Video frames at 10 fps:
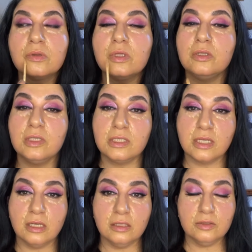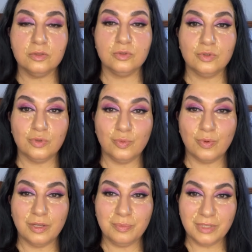30 seconds to
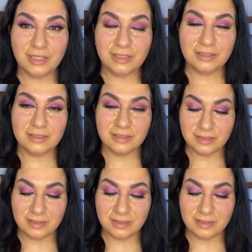1 minute.